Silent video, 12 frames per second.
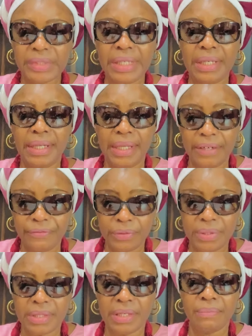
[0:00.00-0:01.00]
level,
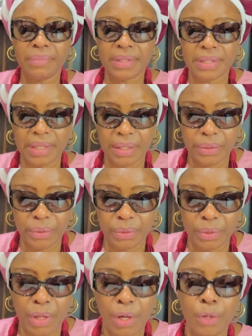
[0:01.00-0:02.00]
same
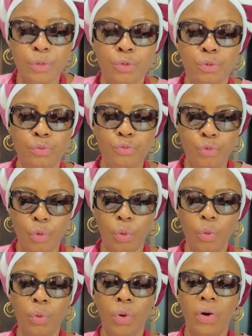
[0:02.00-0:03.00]
circle, to
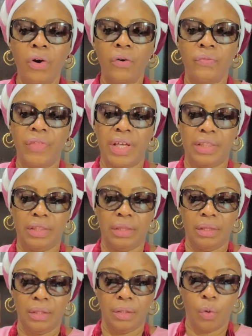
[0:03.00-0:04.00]
know that
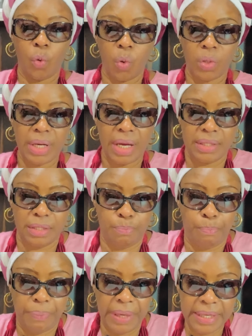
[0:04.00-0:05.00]
God has
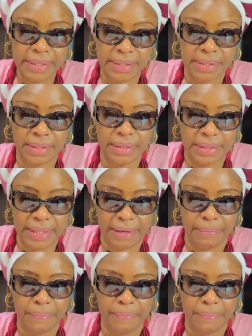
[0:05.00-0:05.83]
blessed them.